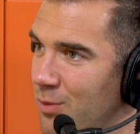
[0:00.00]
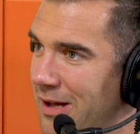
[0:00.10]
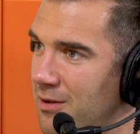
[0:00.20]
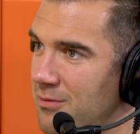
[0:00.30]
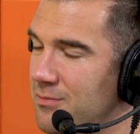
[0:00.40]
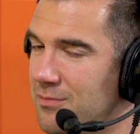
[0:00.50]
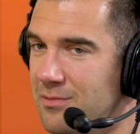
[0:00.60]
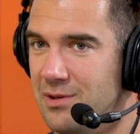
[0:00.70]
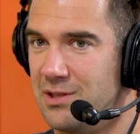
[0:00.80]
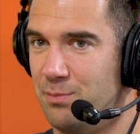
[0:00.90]
Wow.
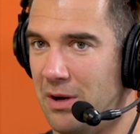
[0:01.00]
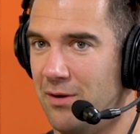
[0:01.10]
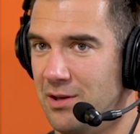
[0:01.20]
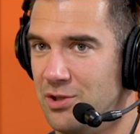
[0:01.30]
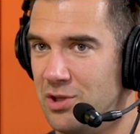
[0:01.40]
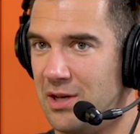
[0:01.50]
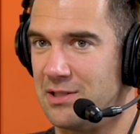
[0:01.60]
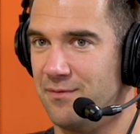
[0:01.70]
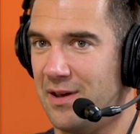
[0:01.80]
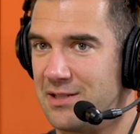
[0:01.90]
Inspiring. So you
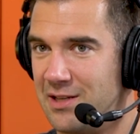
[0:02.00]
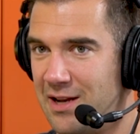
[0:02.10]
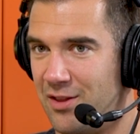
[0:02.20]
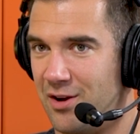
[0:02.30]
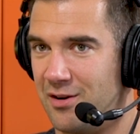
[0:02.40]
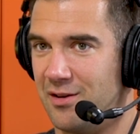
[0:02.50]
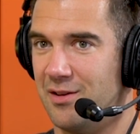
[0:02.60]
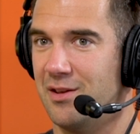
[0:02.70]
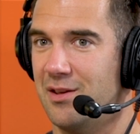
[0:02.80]
guys invest together.